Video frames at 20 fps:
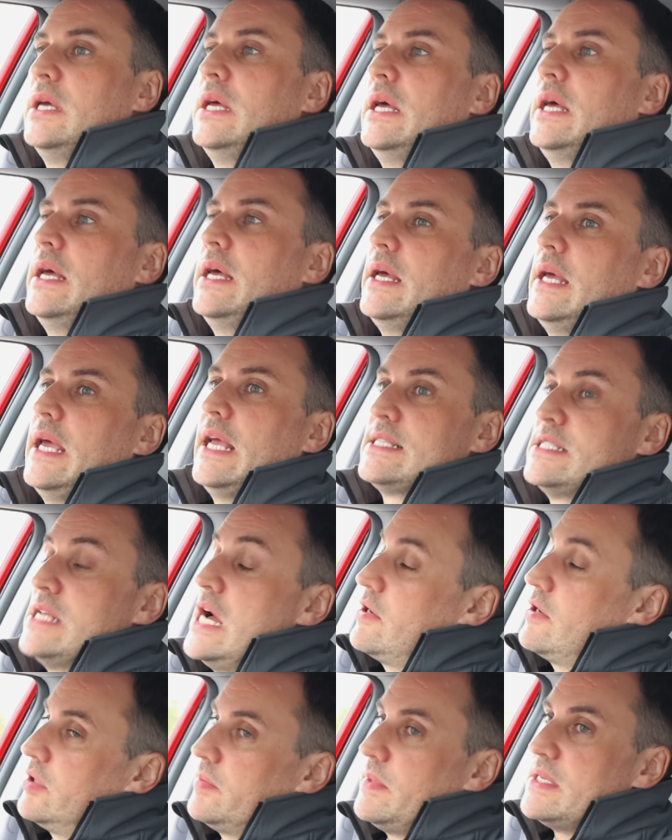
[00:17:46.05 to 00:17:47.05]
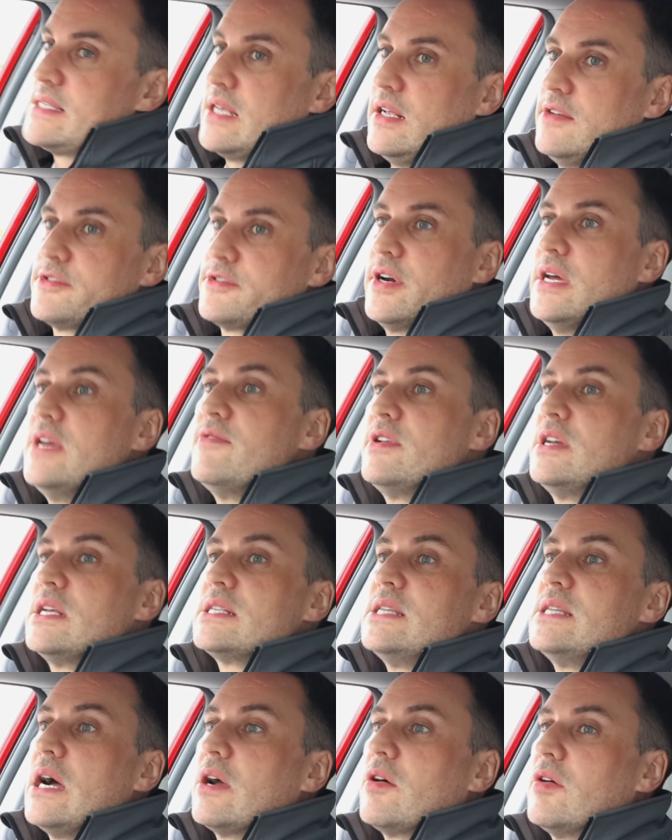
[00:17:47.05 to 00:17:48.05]
It's not going to be self-driving,
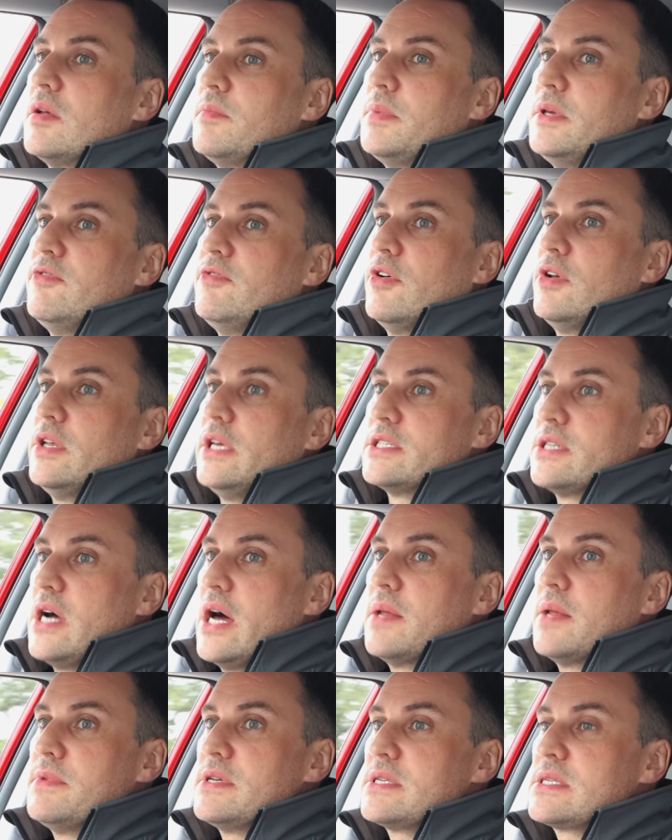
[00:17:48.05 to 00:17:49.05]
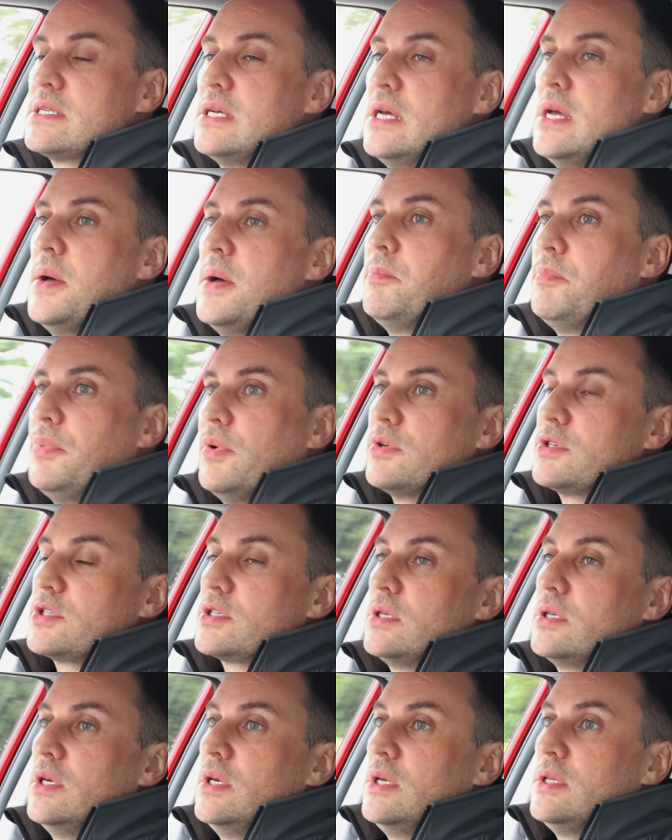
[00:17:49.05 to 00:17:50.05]
it's not going to be fully autonomous,
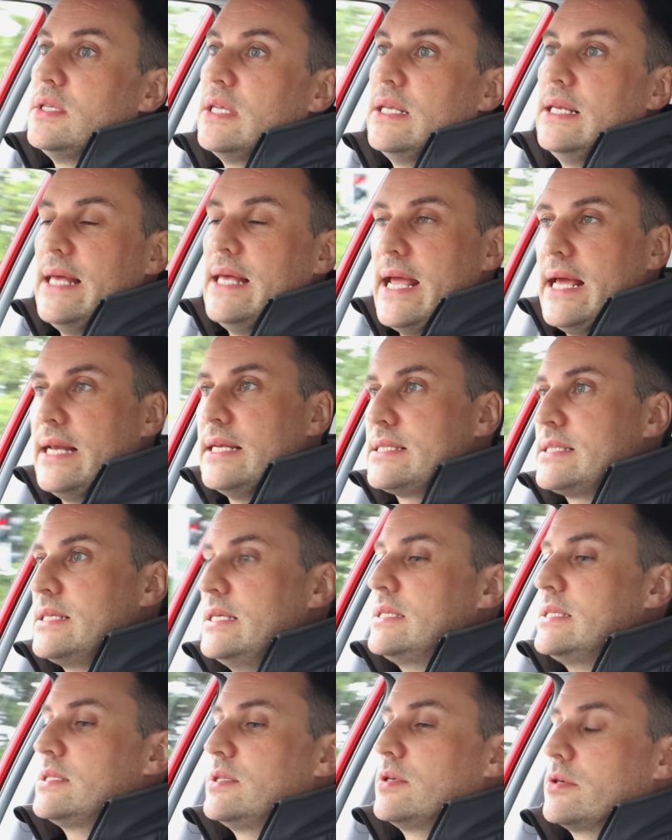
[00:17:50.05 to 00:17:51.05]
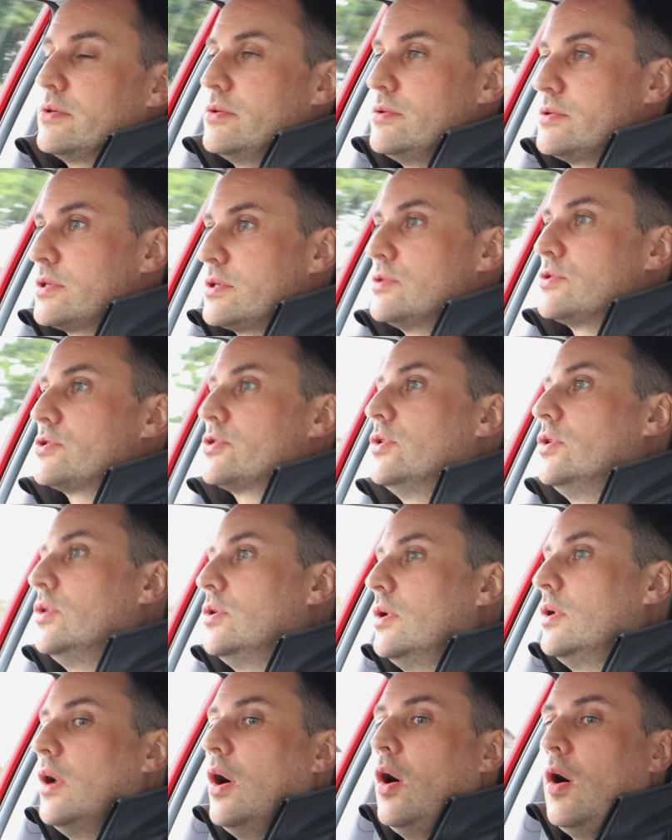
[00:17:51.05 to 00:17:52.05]
but the lane assist, the cruise
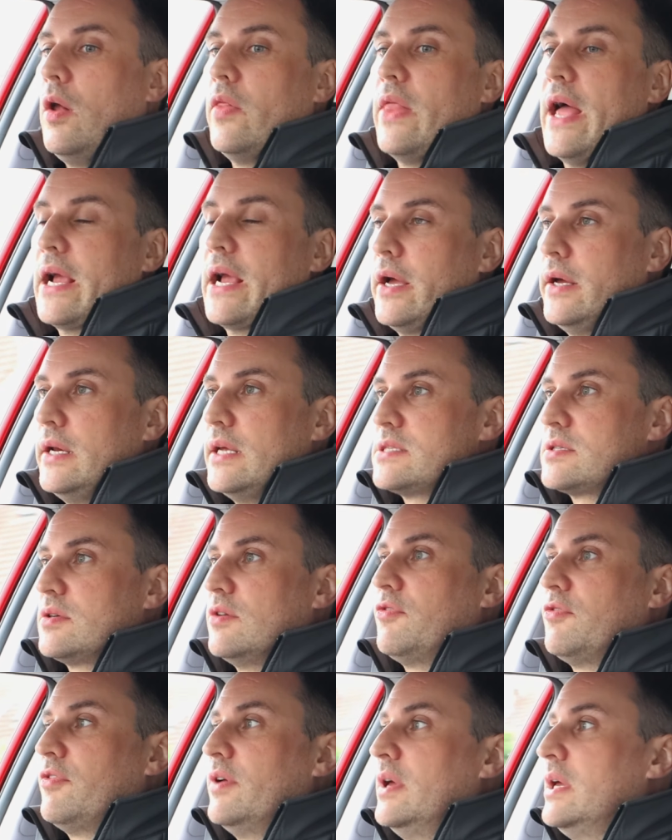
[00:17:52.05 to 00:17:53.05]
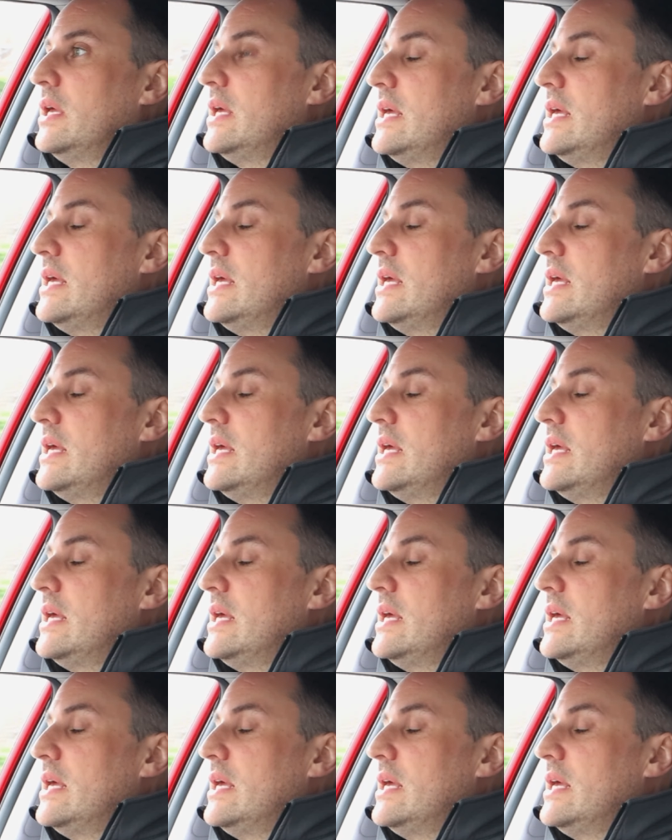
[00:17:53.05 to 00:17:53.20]
control, all that kind of stuff